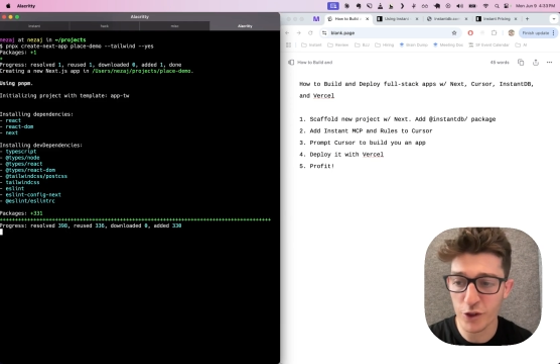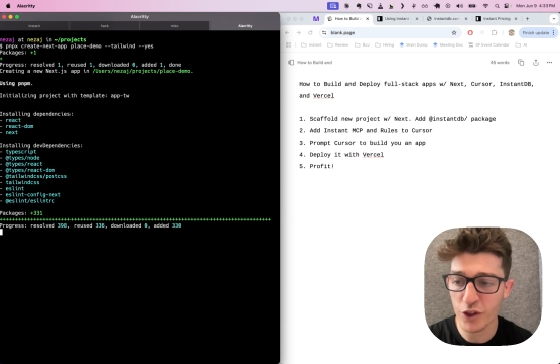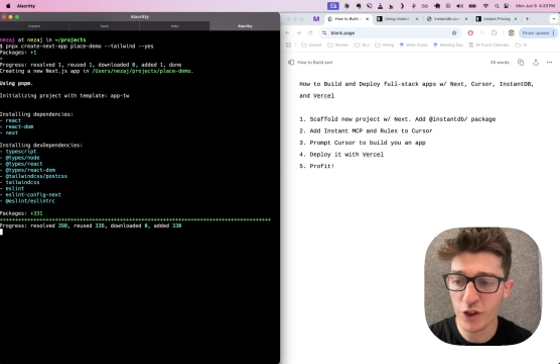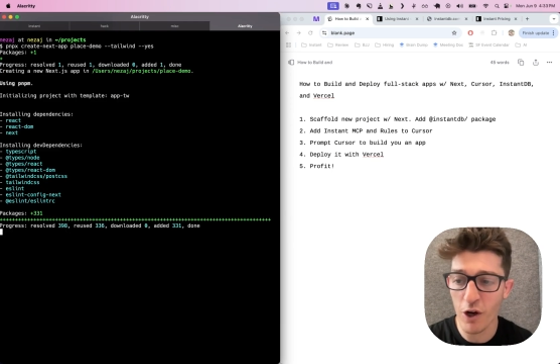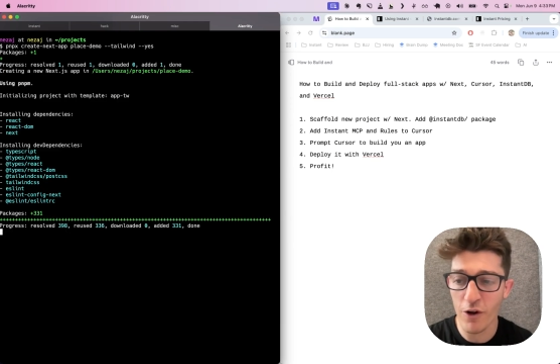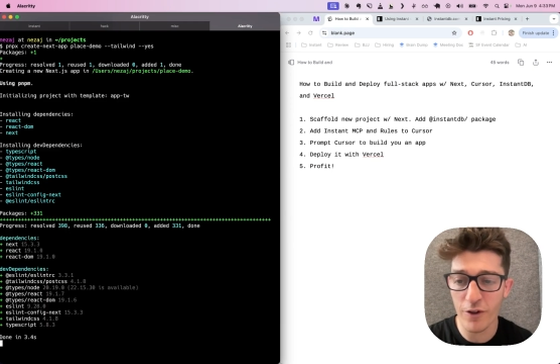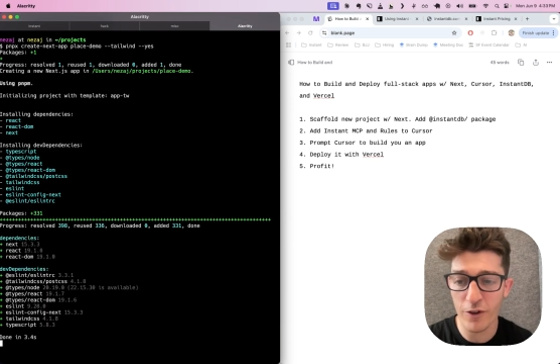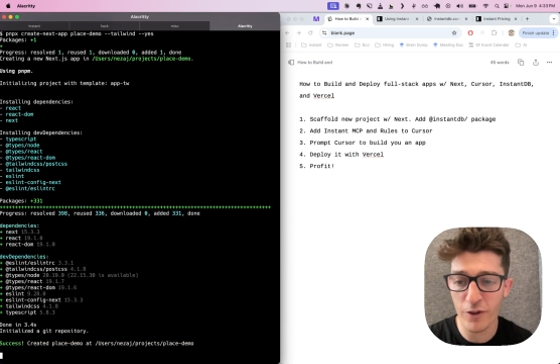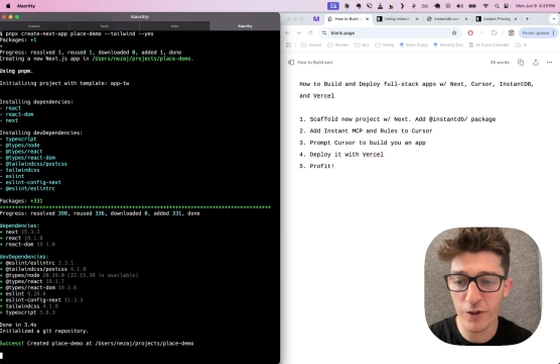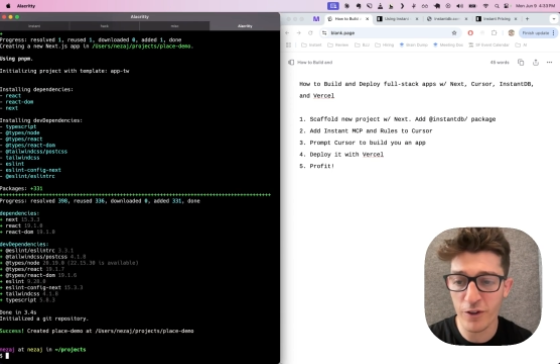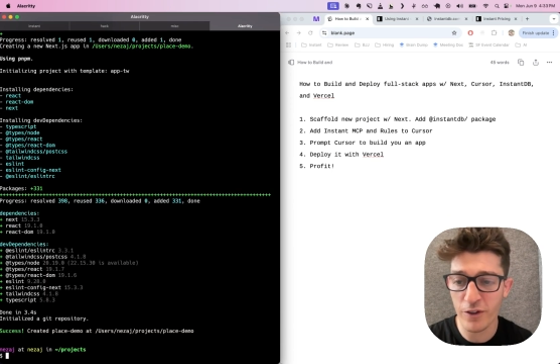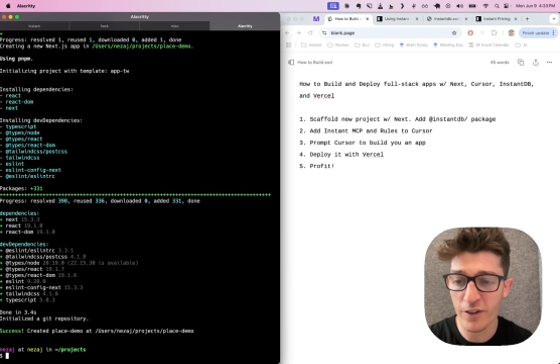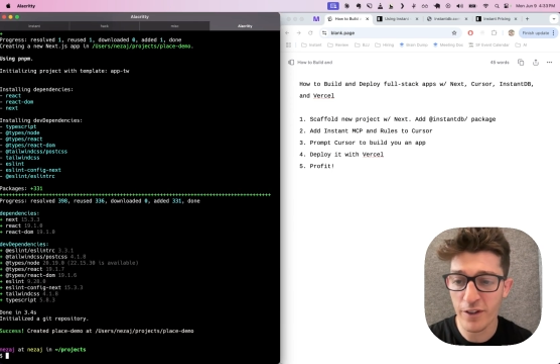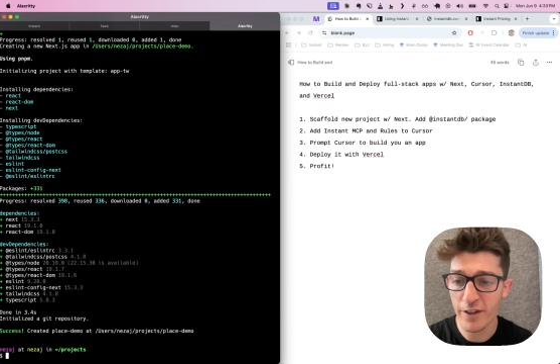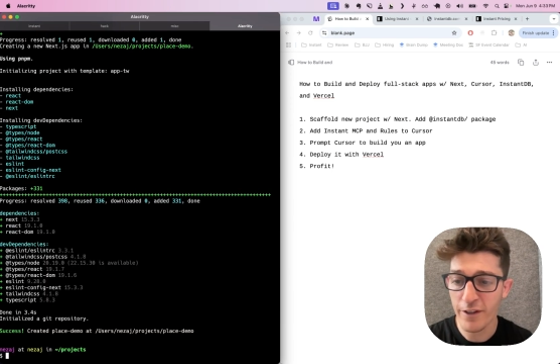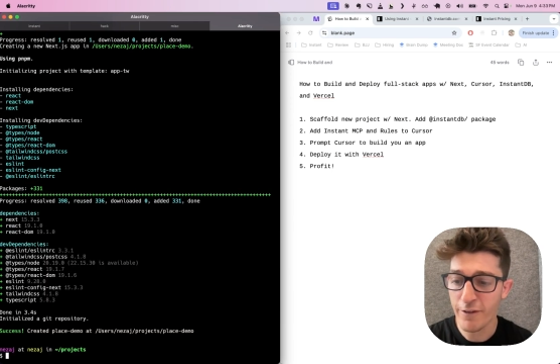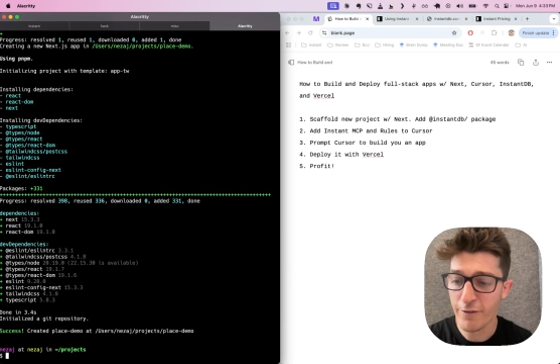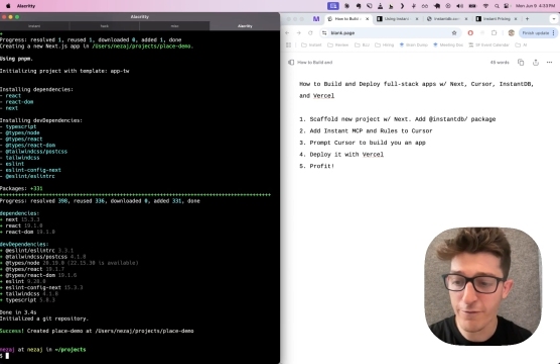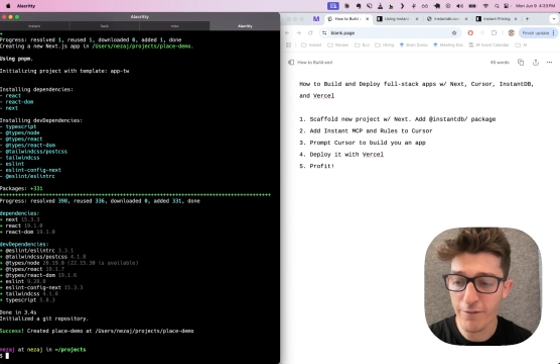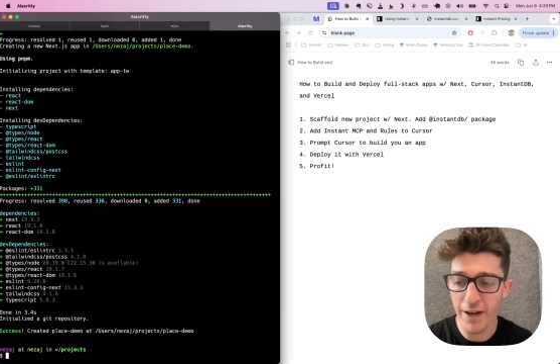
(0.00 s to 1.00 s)
starter
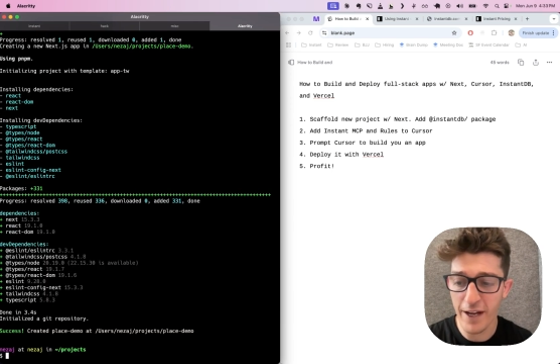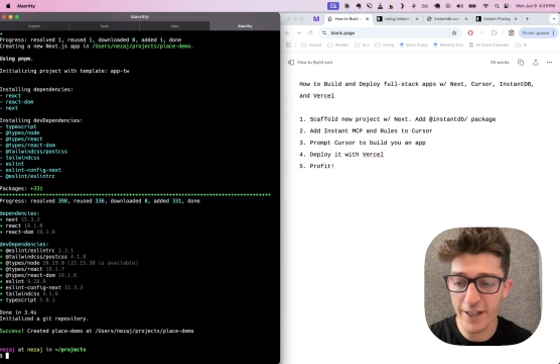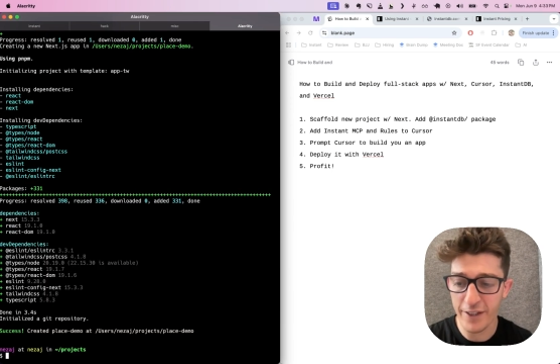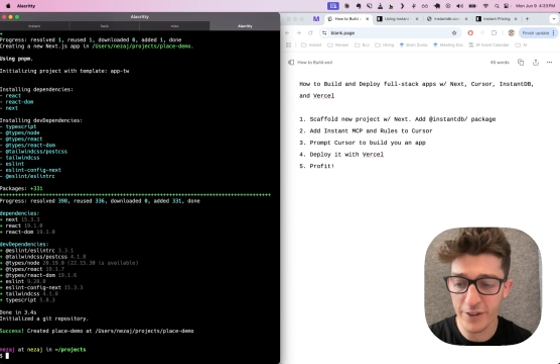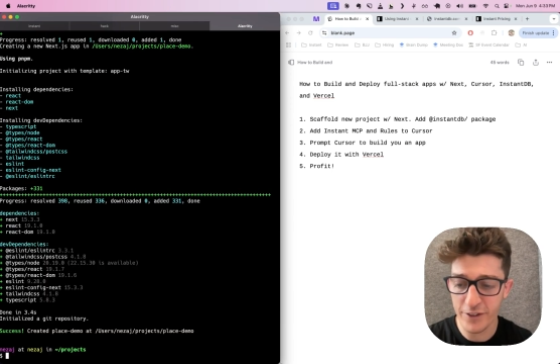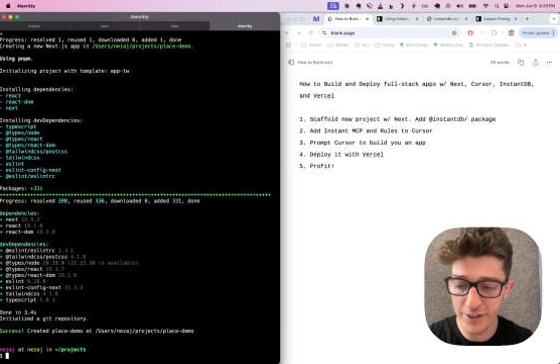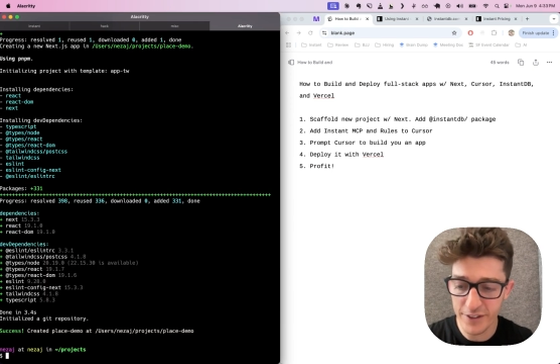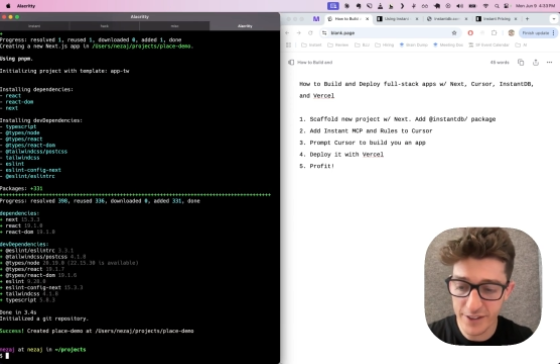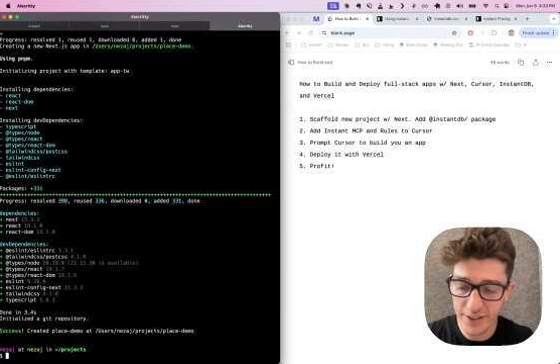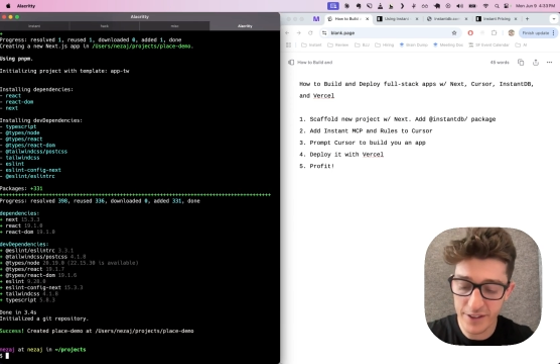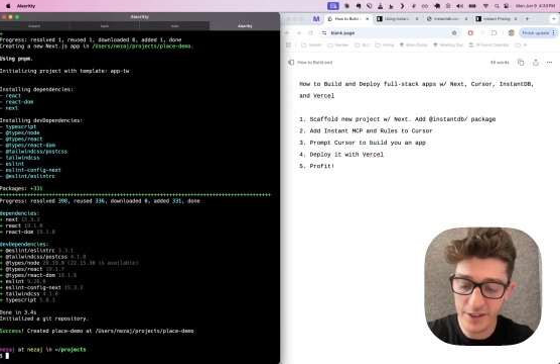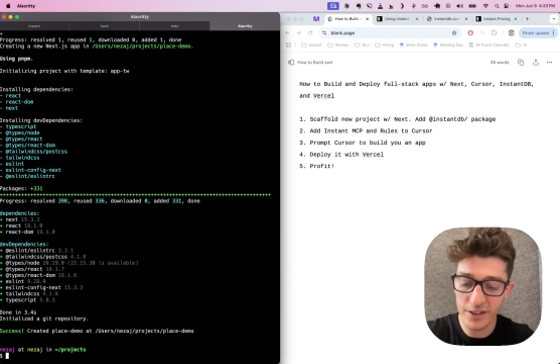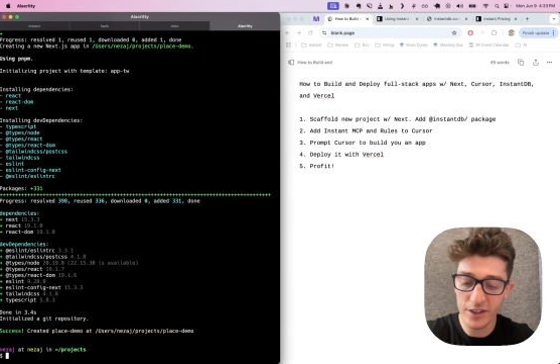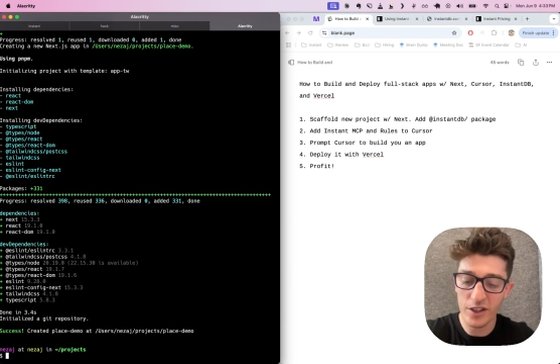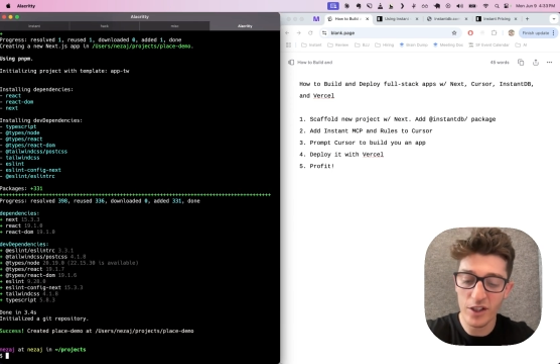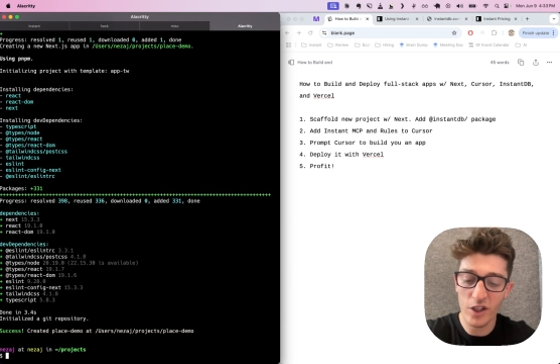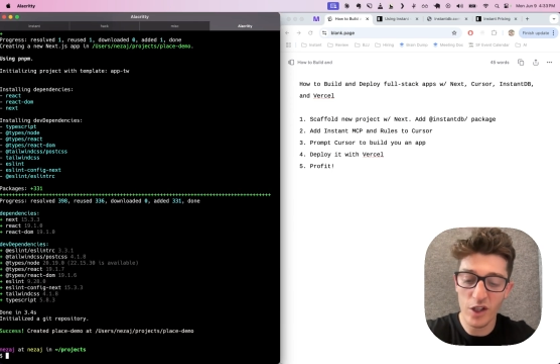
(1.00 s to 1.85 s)
files.